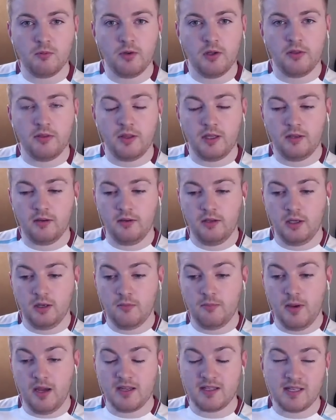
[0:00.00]
I think,
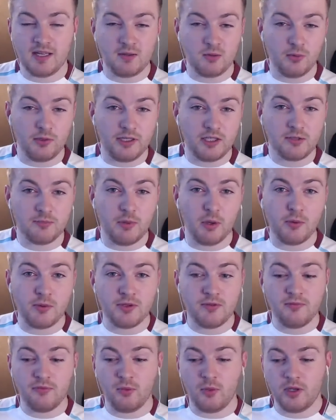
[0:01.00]
better teams will expose him
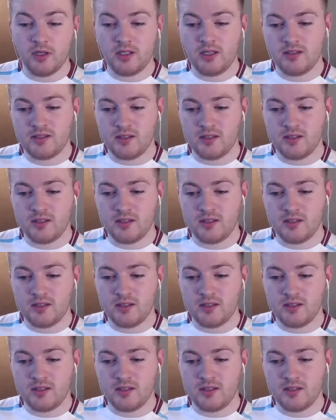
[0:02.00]
for what he is.